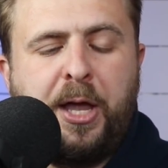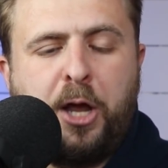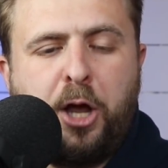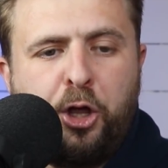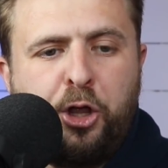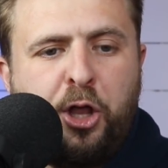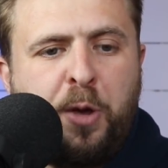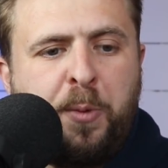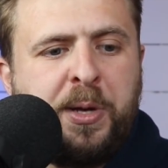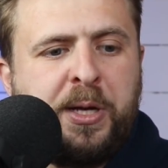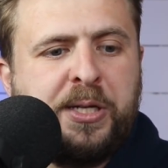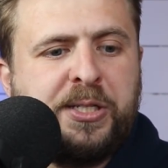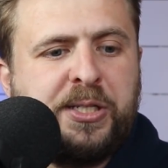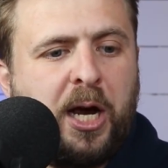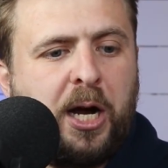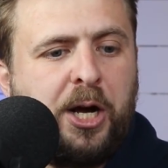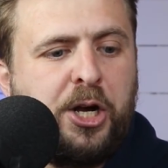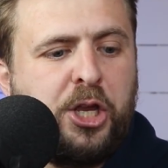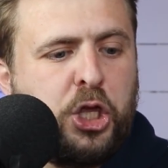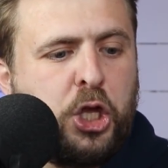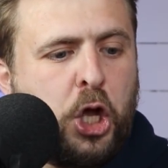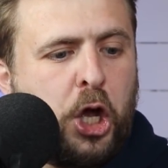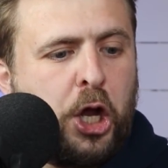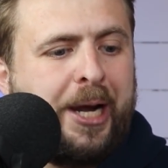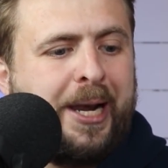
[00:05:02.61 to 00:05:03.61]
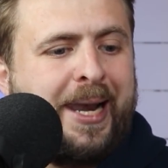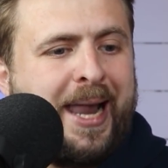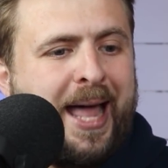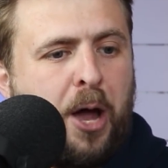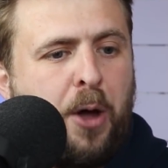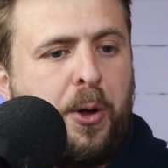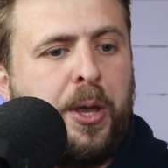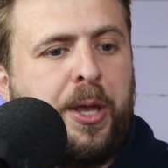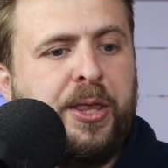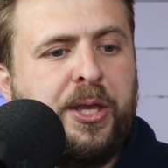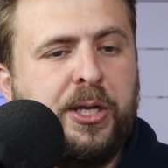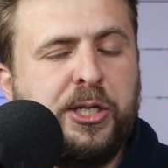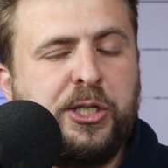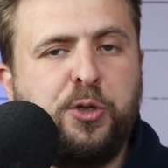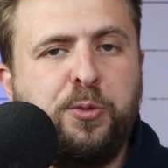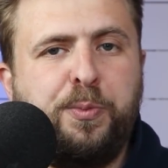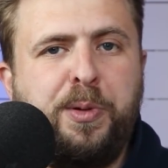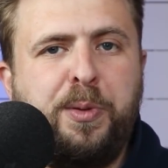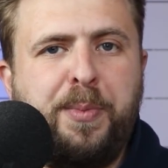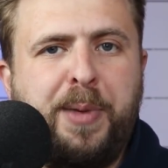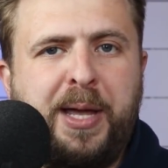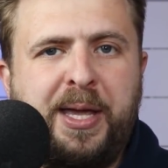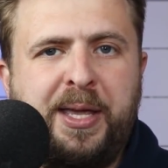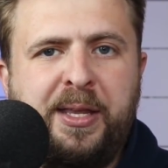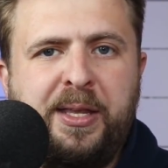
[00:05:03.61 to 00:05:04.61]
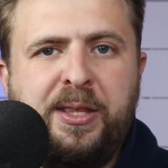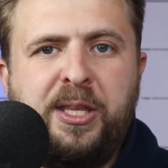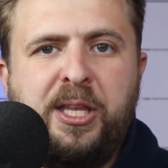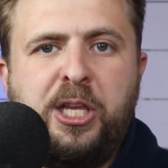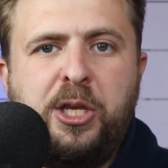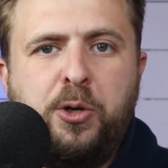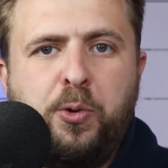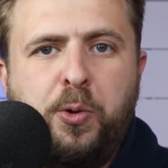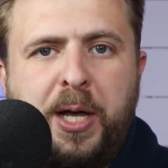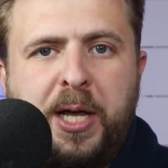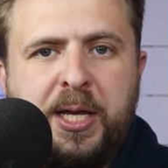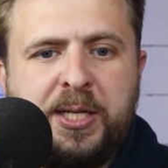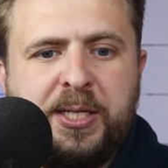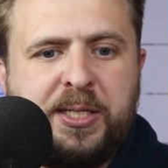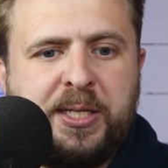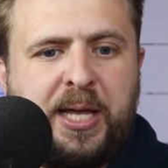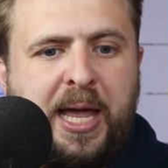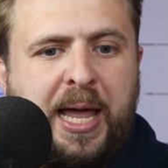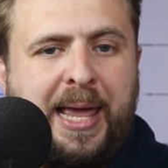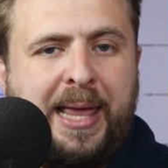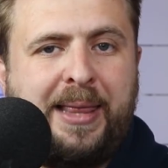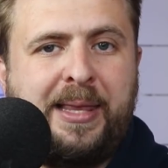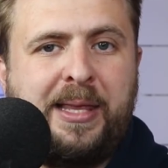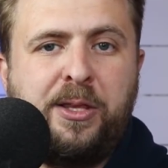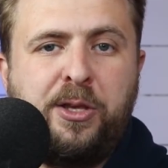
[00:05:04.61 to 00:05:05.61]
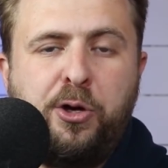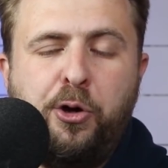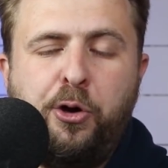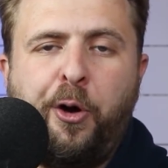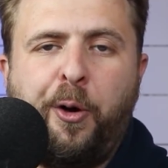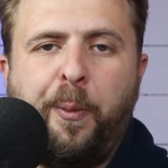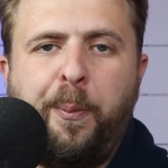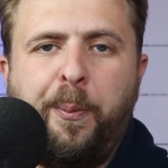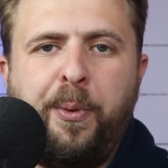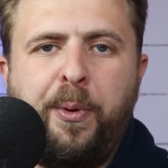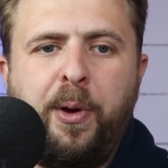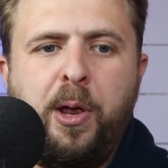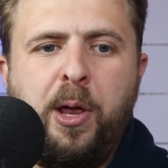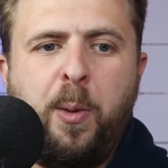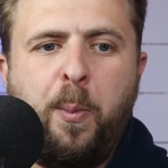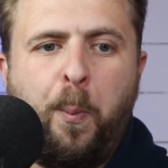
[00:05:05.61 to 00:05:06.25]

economics are not allowing this to be made in the US and in Europe.